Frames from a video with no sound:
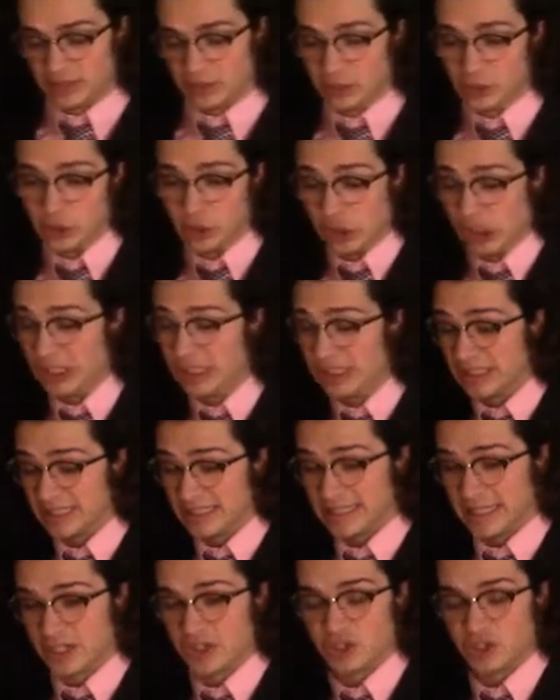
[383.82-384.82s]
the
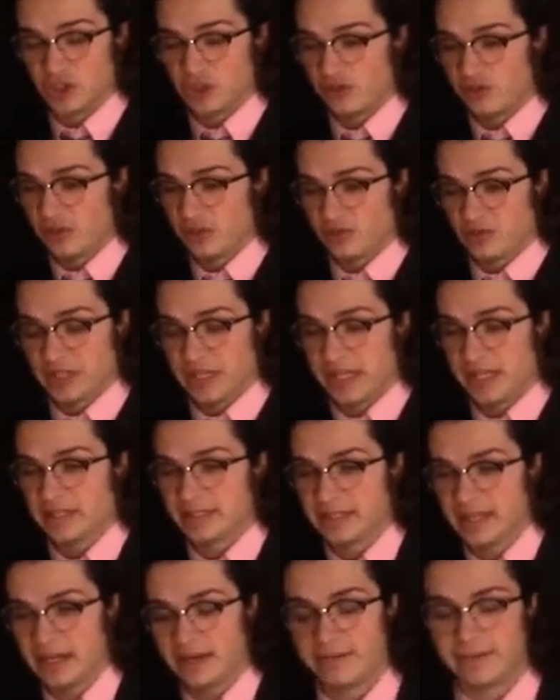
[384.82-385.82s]
legalistic, conservative, ridiculous
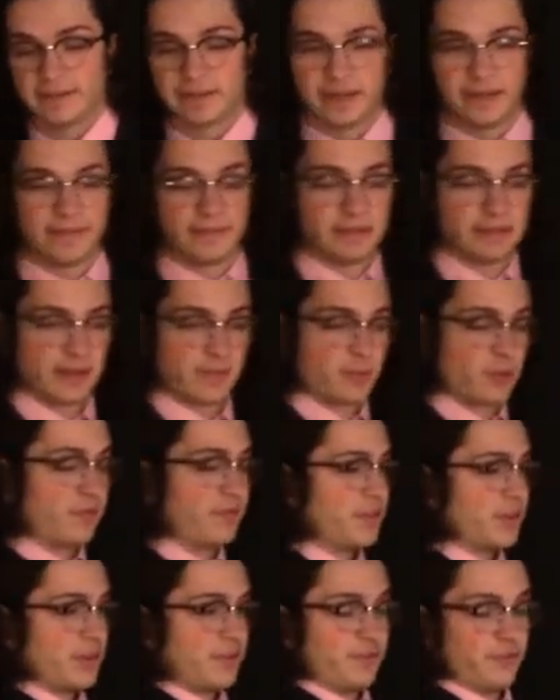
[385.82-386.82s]
side and the liberal,
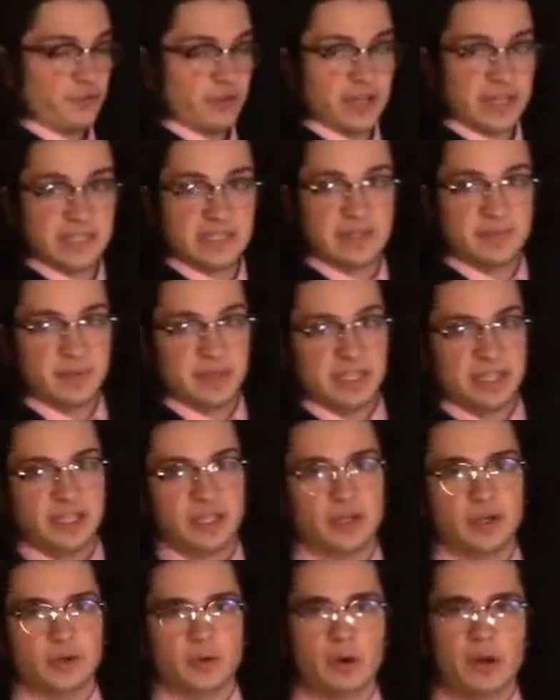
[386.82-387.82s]
very free to be
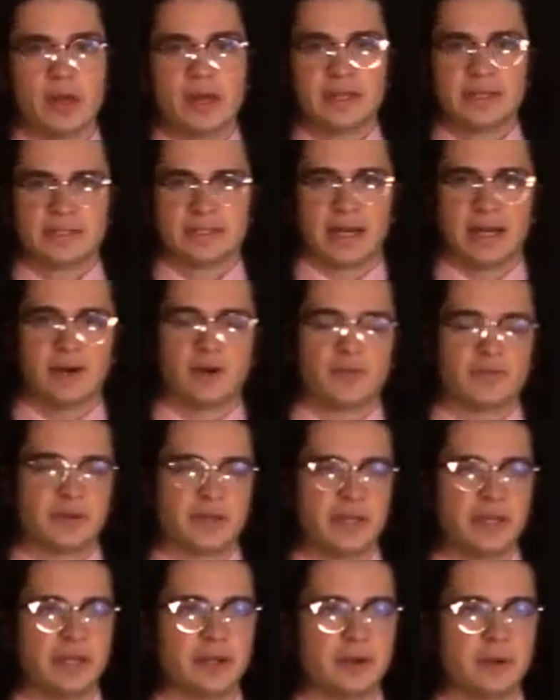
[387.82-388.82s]
you side over
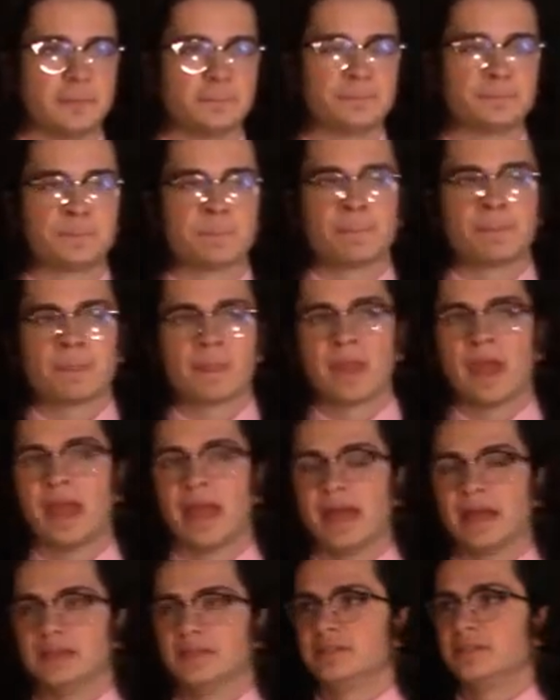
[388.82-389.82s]
here.
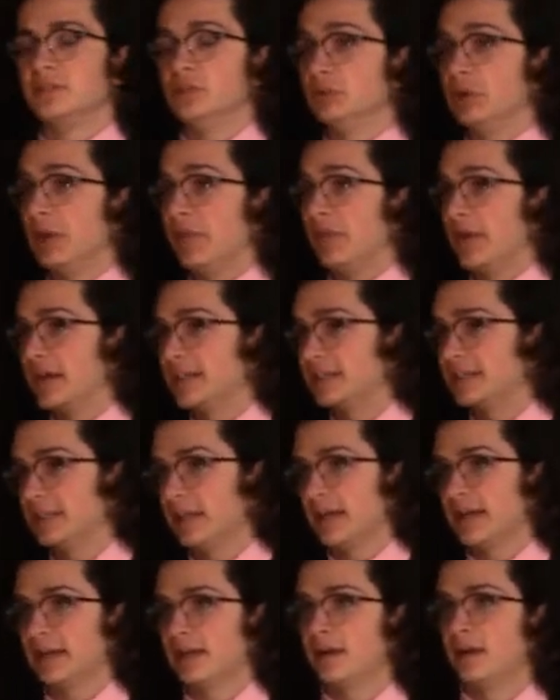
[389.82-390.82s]
And you get things
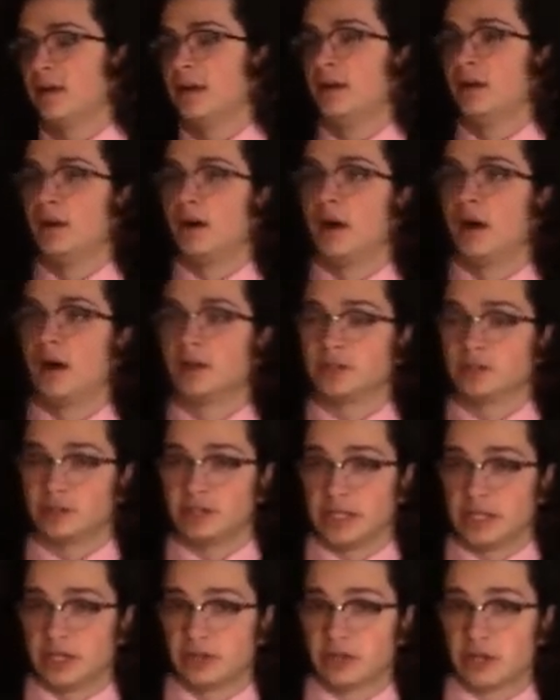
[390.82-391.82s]
like your
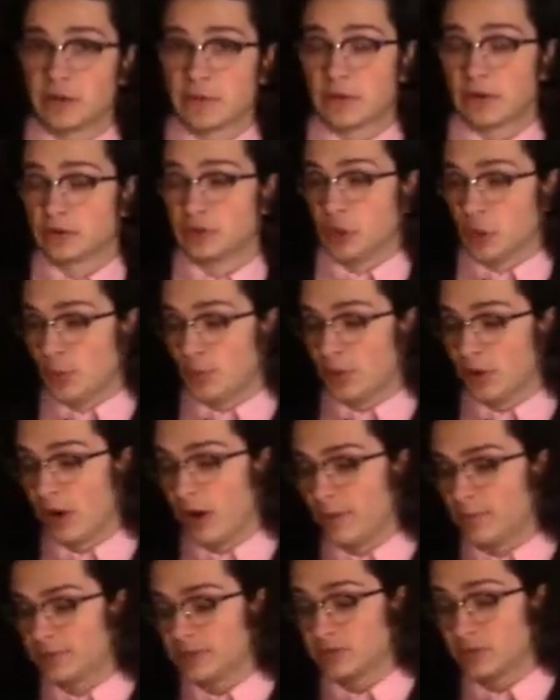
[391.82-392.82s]
senior year, there are 2
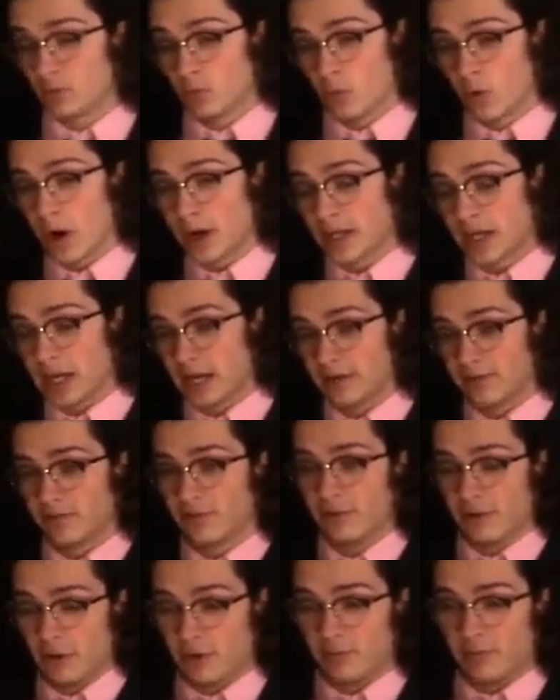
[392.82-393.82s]
proms, one kind of
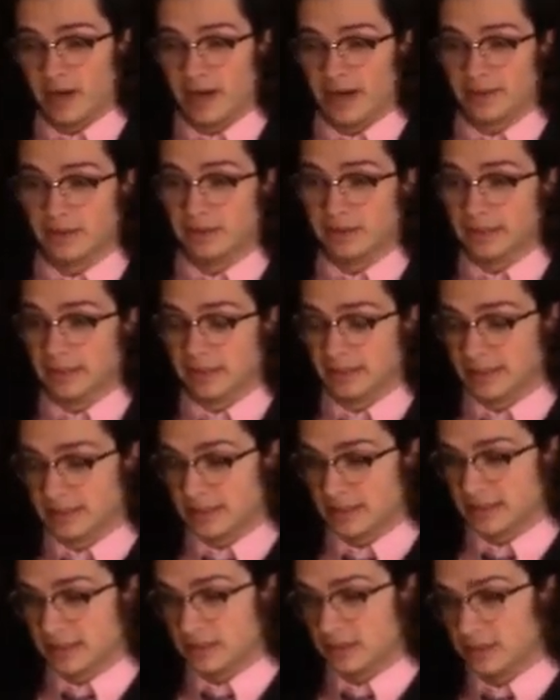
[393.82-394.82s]
thrown by the
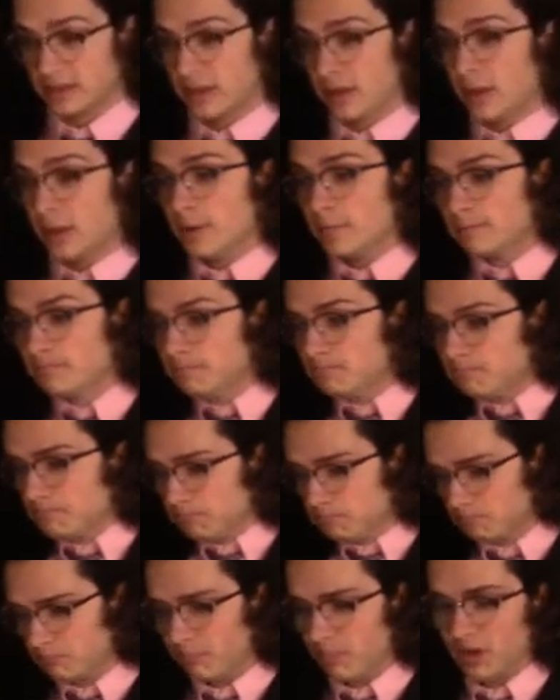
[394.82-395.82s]
legalistic,
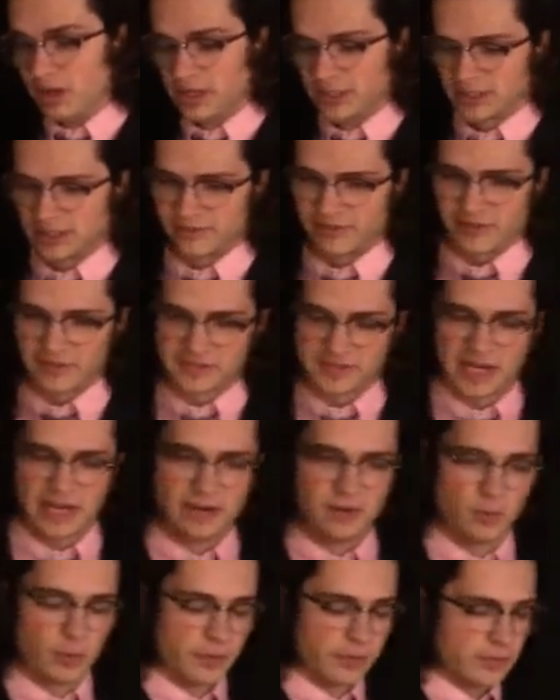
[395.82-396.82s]
conservative
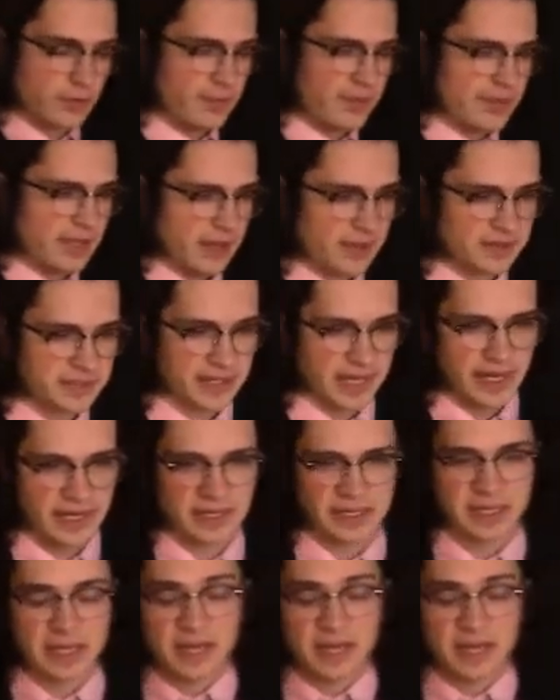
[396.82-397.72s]
side and one thrown by the other side, and